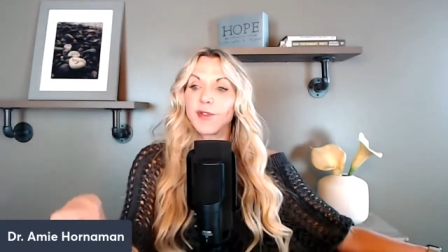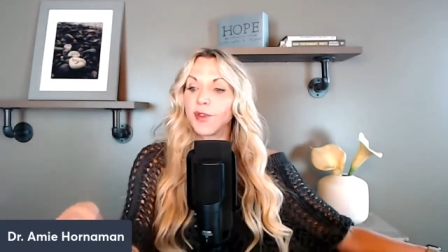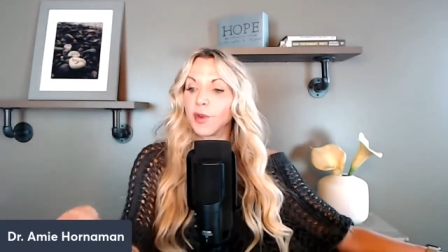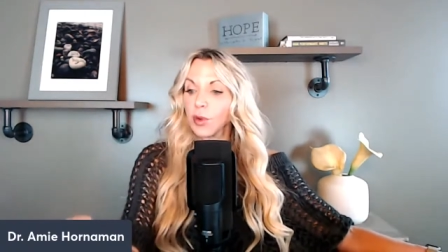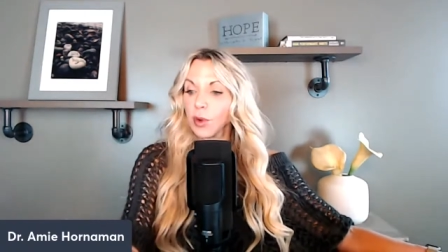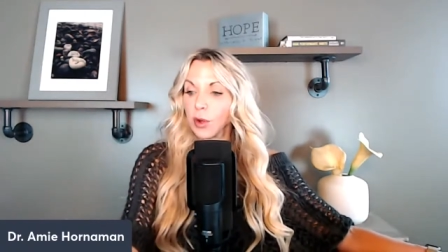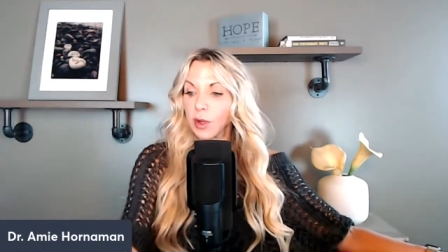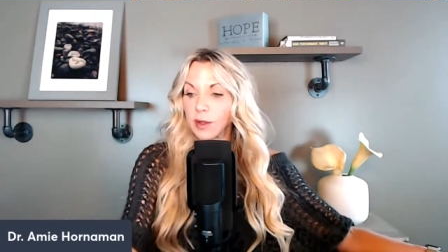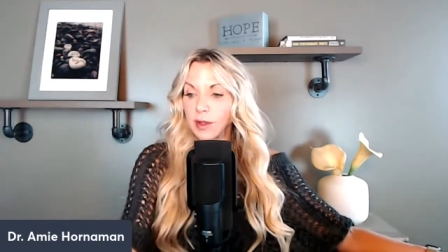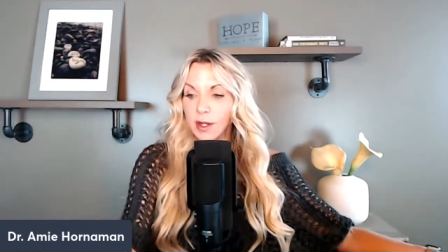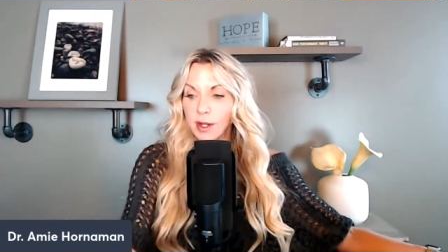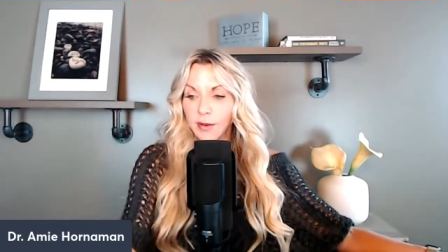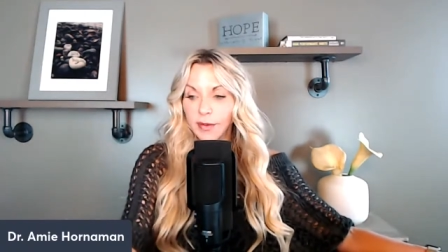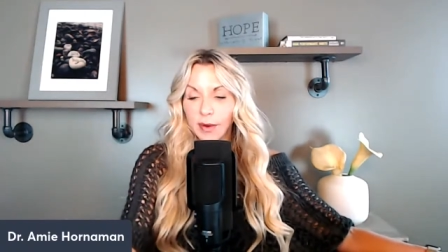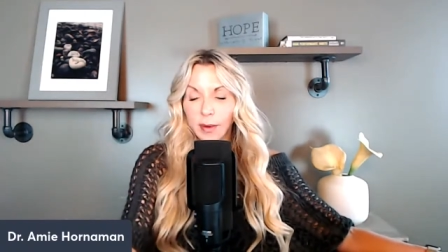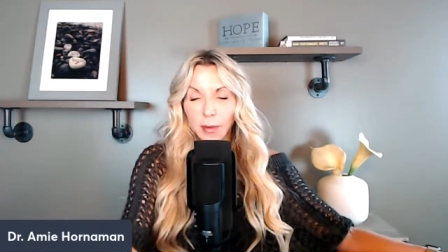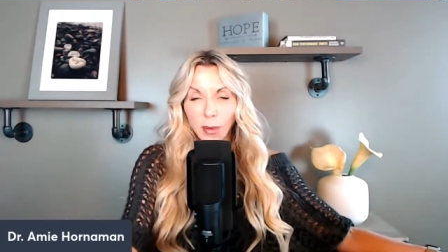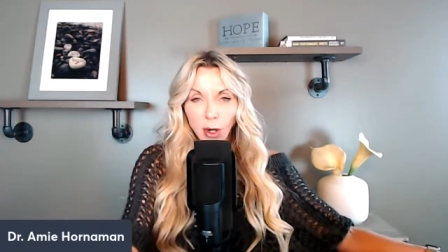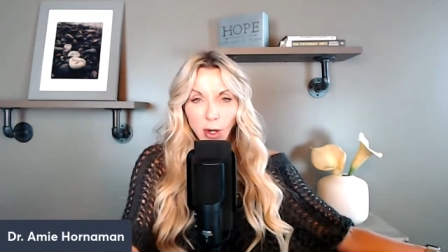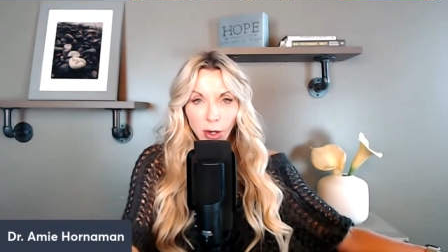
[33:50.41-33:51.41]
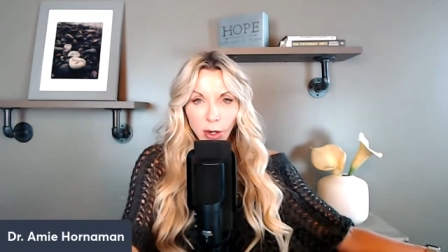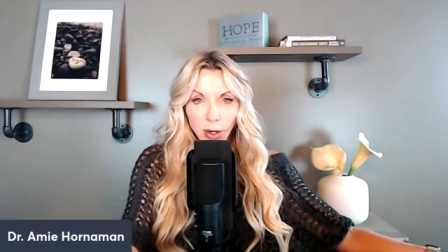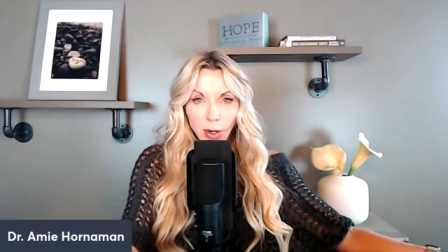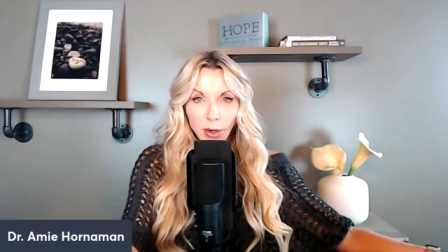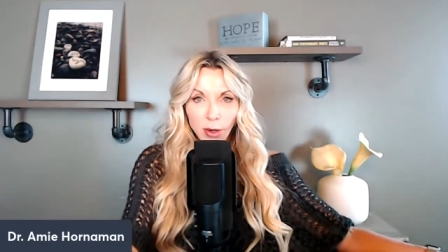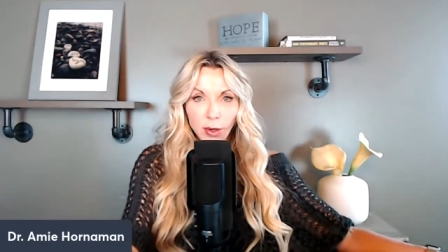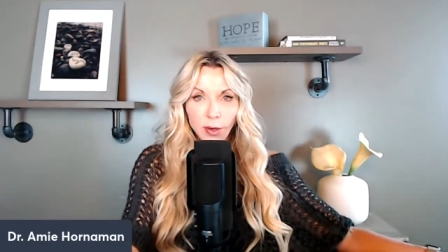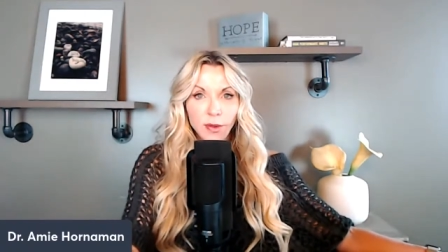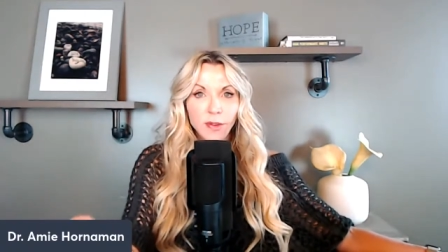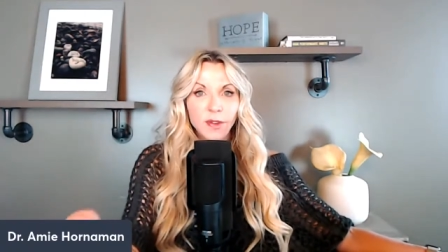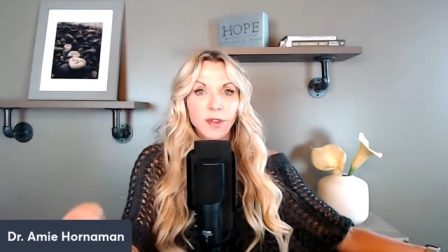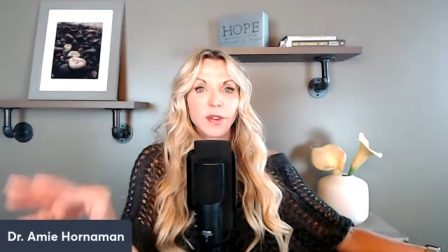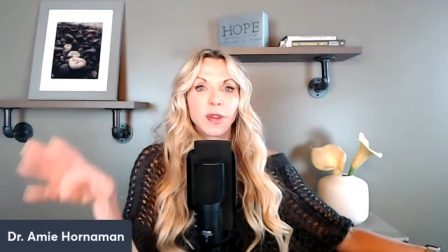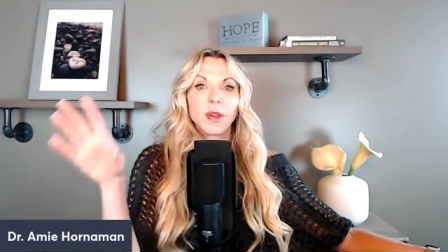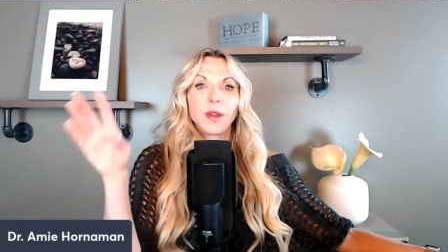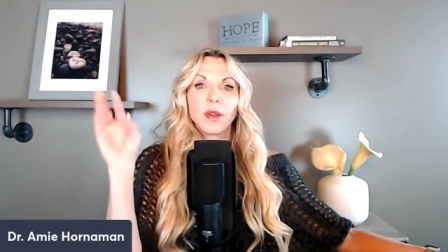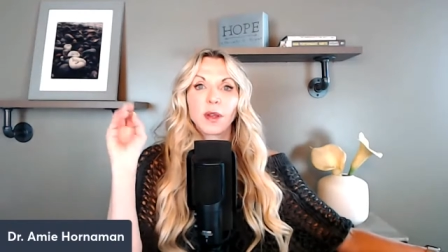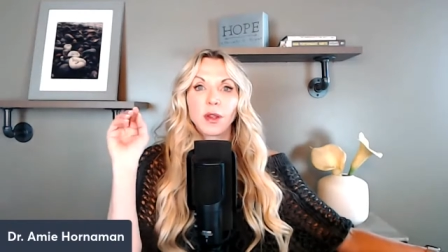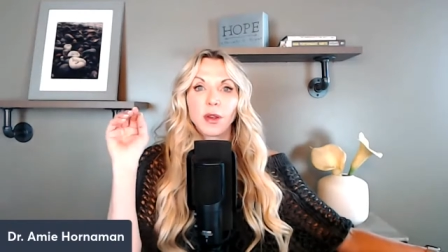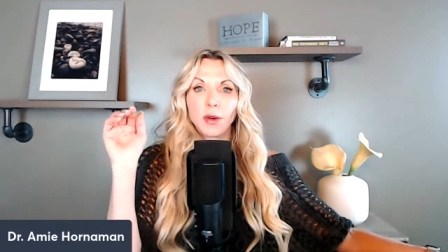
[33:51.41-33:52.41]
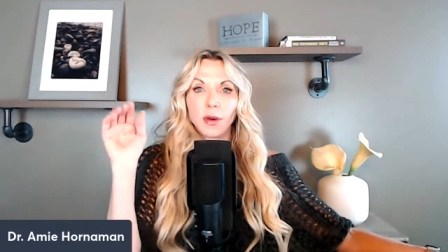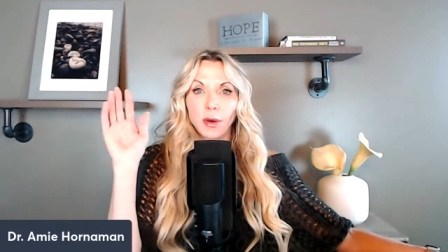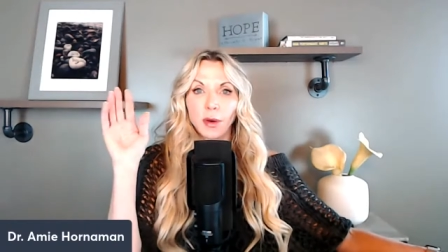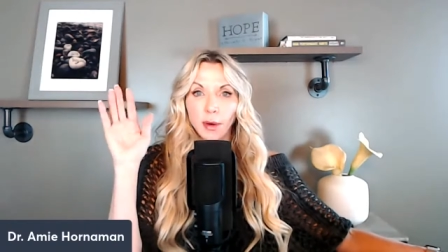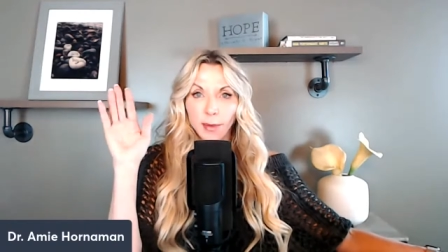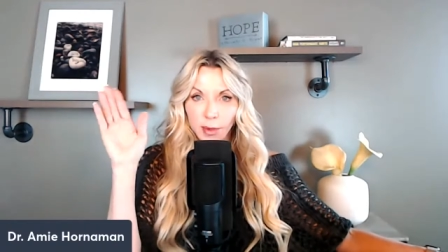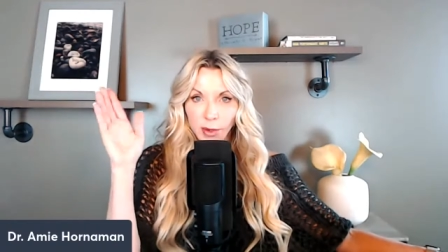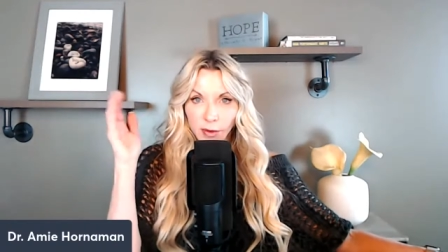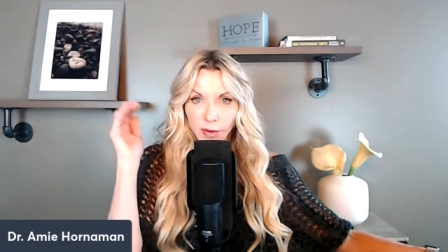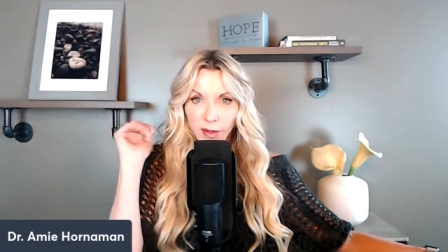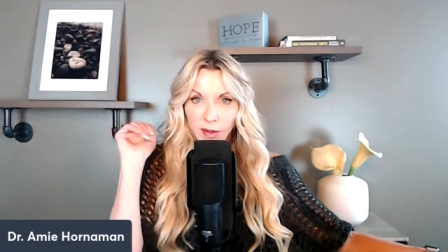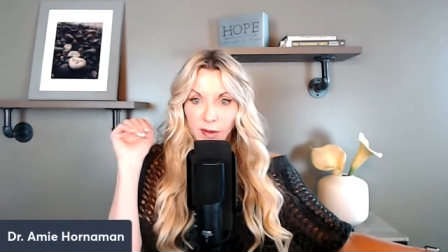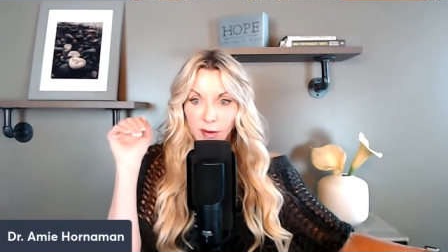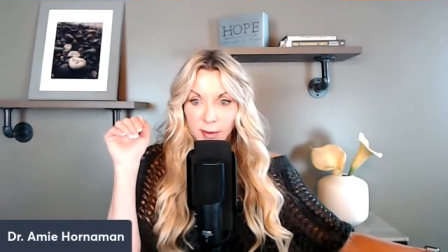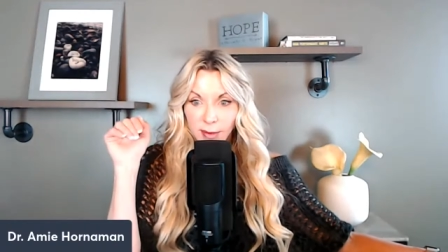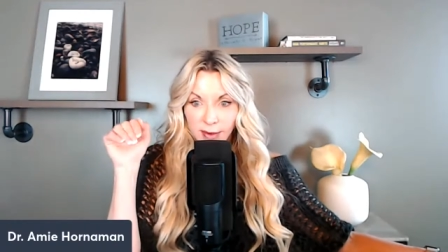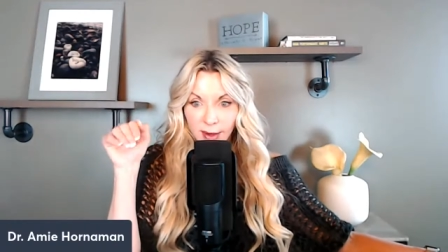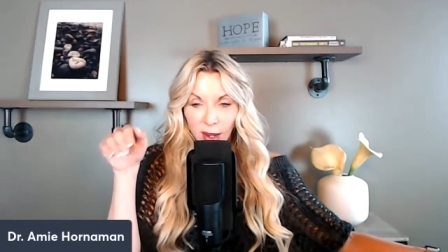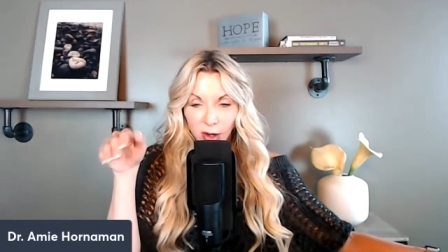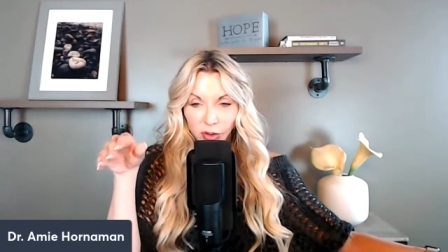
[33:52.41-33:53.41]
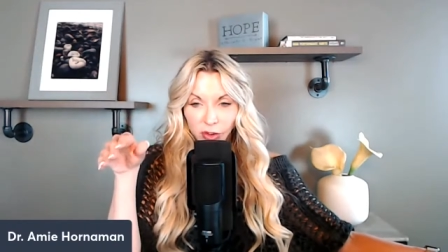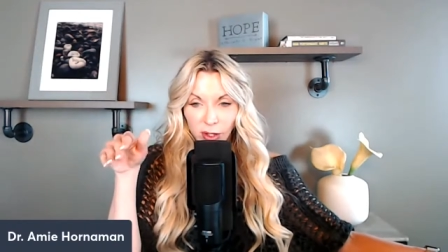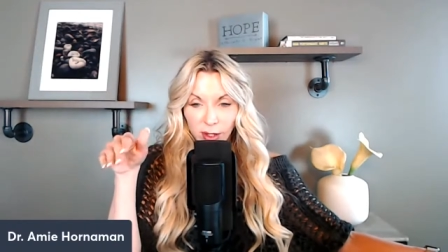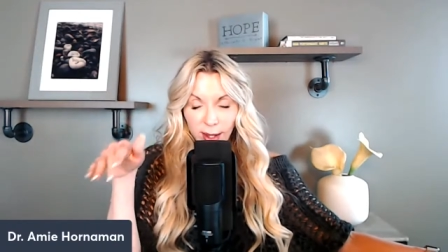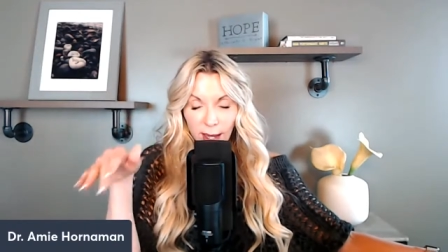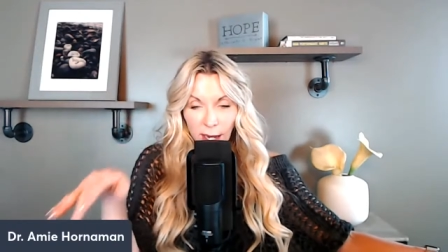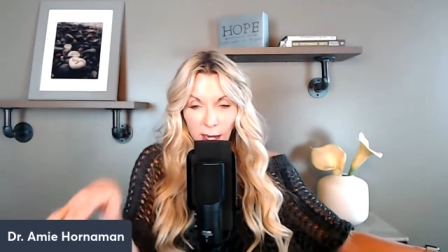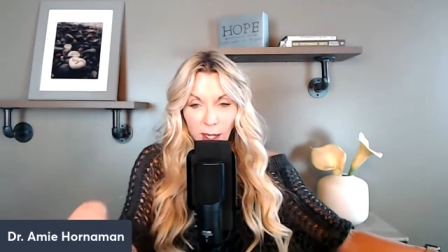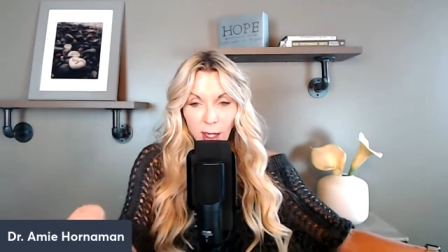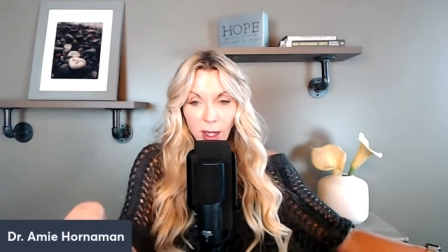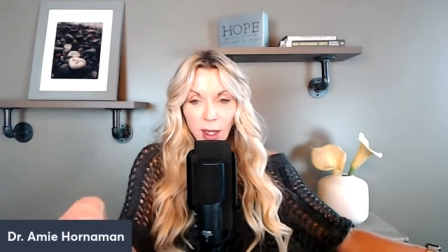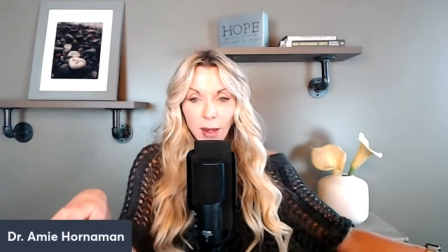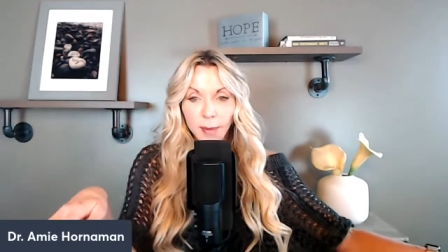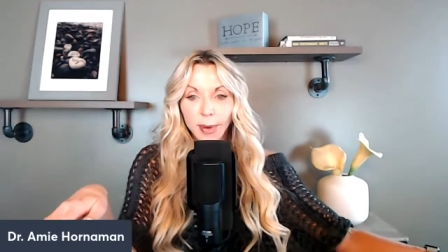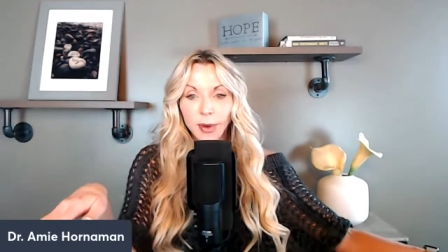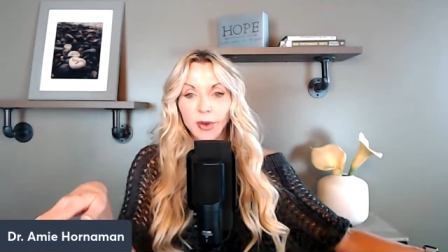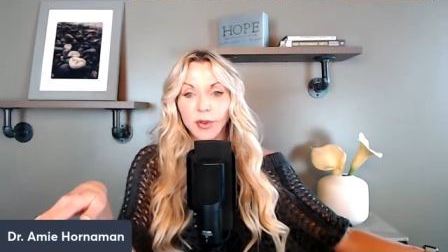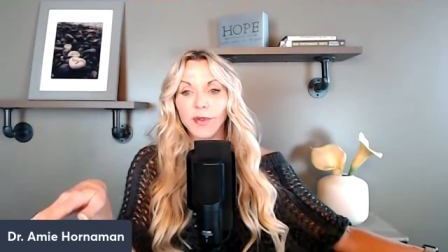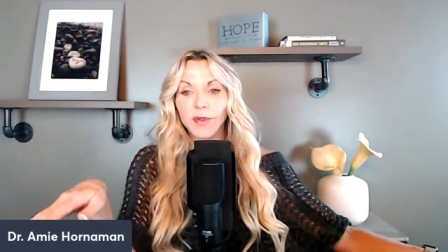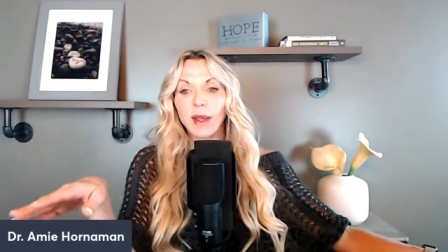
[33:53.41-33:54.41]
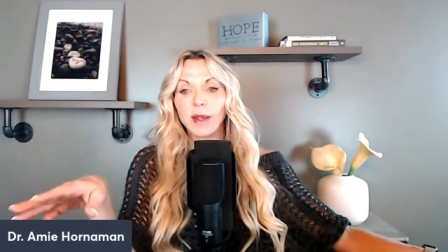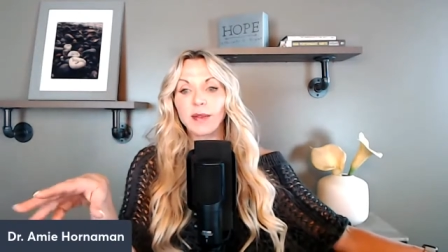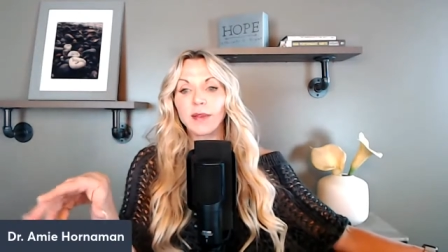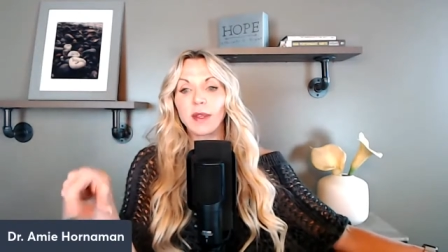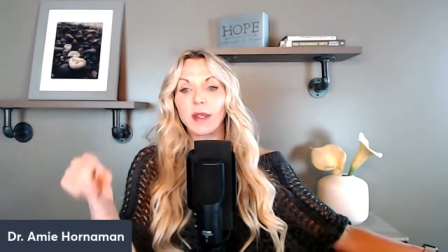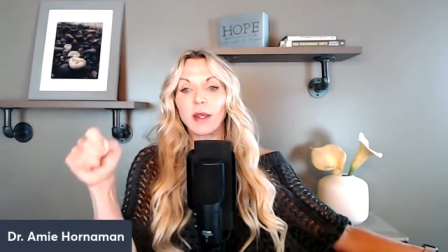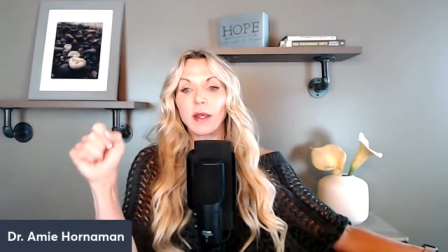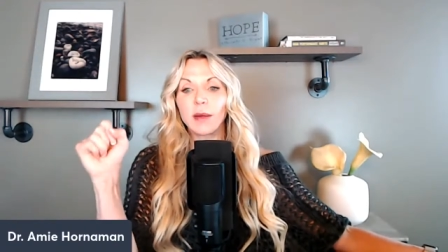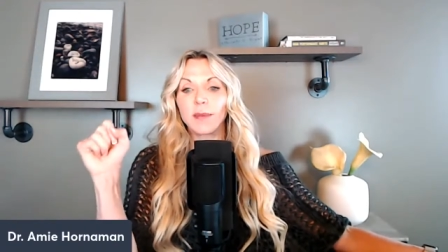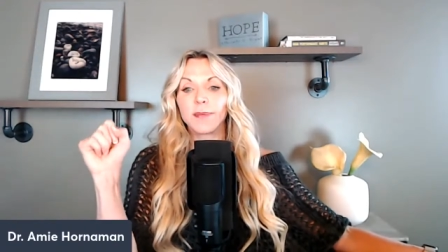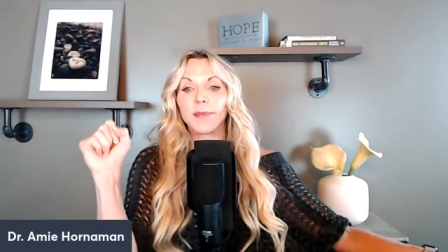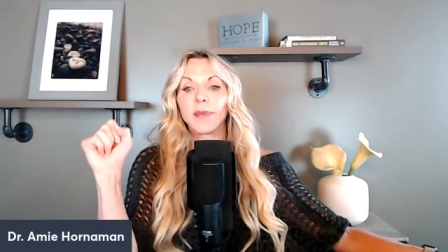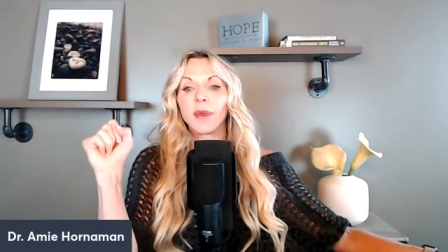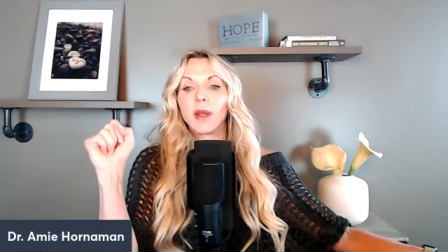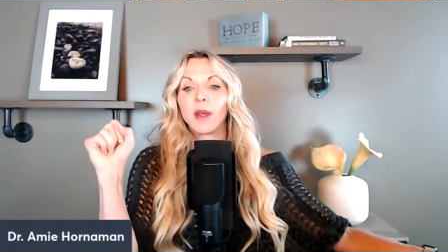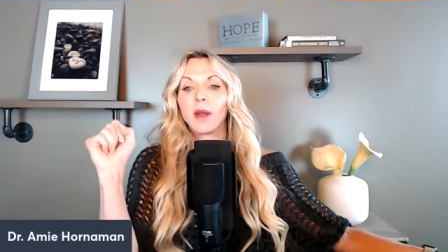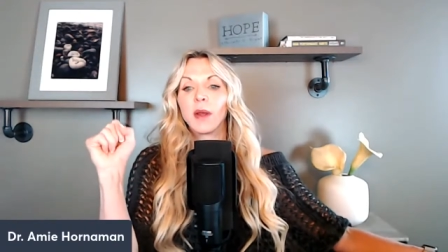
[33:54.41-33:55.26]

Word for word: If you look at the different markers, your immune system is actually tanking post vaccine